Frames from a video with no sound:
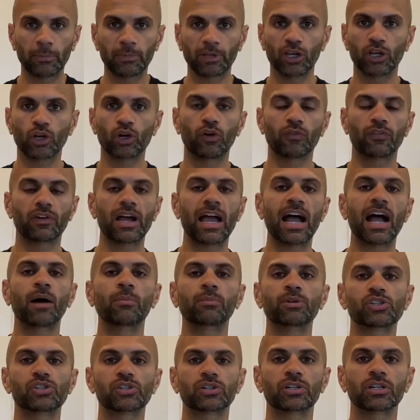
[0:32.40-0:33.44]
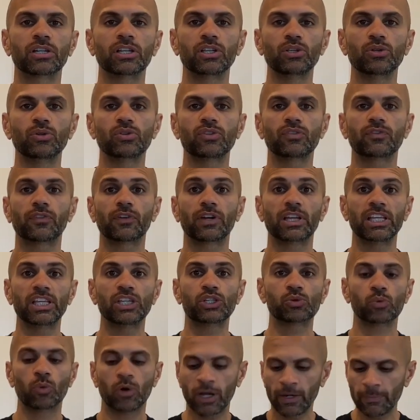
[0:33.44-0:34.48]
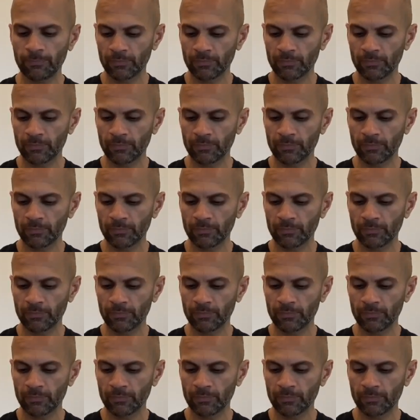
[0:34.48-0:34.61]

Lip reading: gonna go over how much you're gonna use for each one.